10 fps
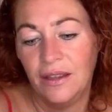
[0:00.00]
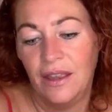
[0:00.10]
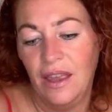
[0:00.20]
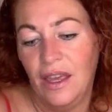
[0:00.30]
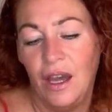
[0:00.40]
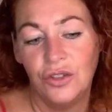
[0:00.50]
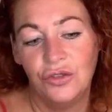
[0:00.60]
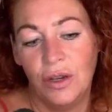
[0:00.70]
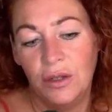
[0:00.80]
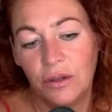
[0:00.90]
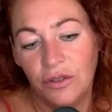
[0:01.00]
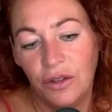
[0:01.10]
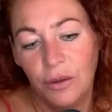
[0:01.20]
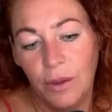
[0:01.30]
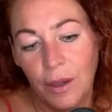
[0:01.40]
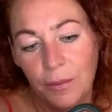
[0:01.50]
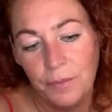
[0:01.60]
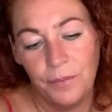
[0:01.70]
I'll try not to um,